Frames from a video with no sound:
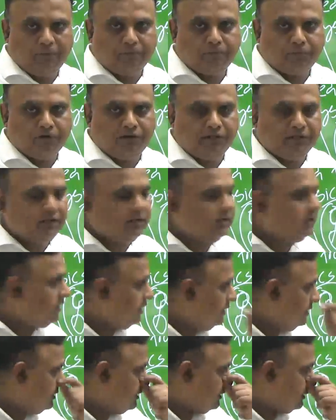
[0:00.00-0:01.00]
political
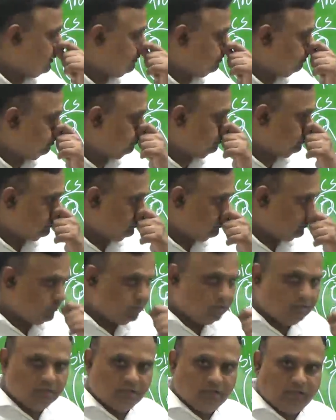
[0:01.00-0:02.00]
culture,
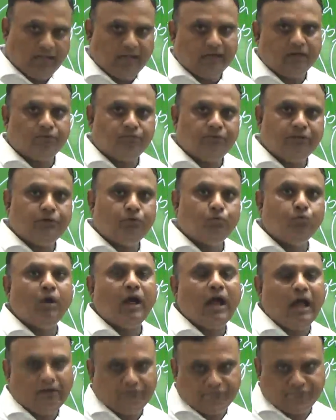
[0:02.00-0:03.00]
and we do
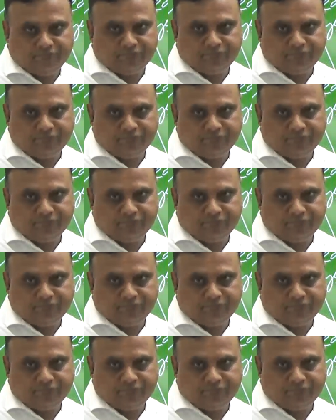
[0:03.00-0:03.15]
have